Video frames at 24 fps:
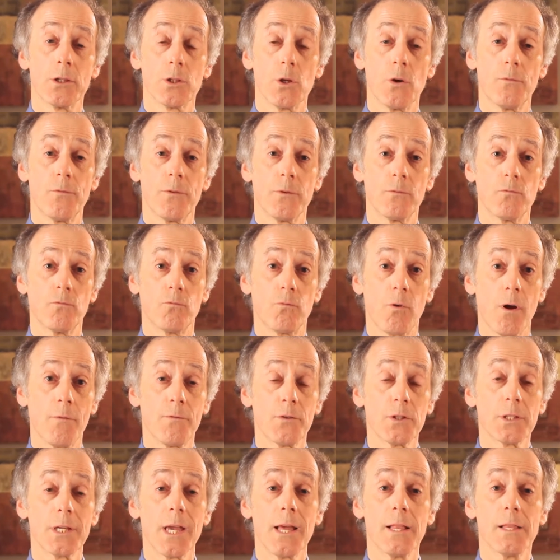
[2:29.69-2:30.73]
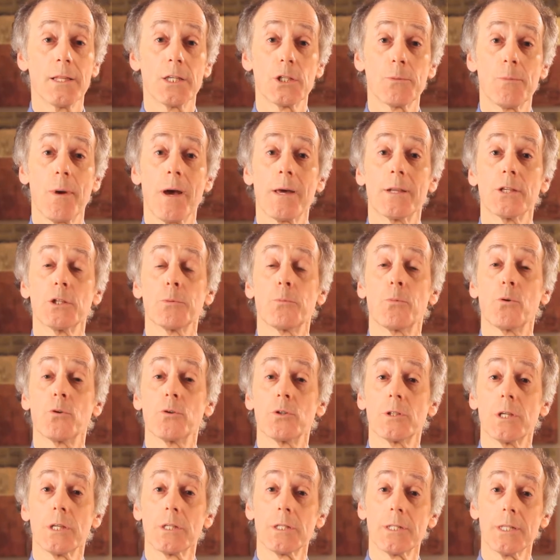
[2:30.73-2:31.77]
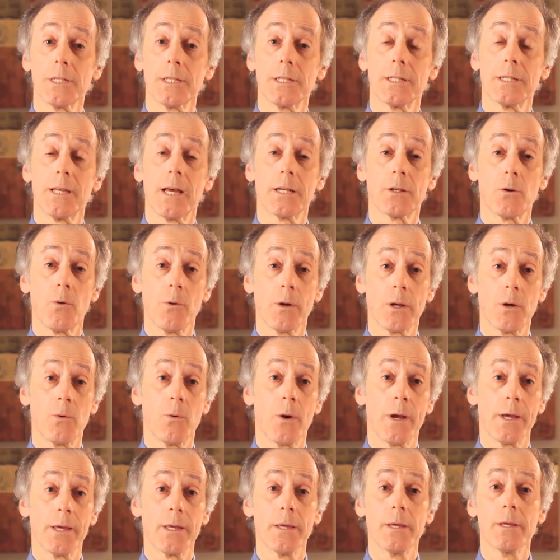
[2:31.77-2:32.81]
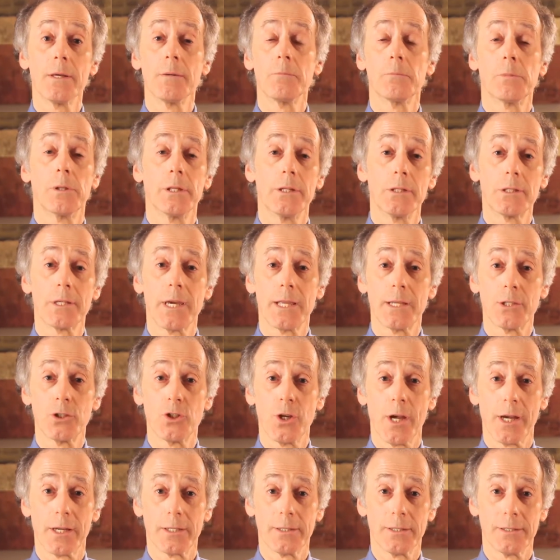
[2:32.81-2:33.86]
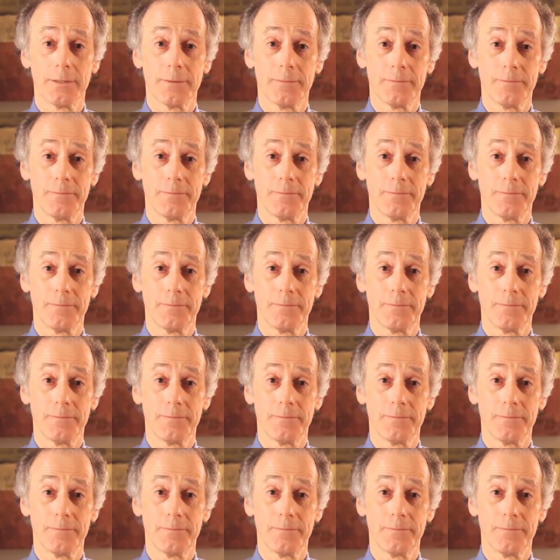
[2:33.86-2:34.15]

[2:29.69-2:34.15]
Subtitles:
So if a rough, scaly spot is persisting and not going away, please get it checked.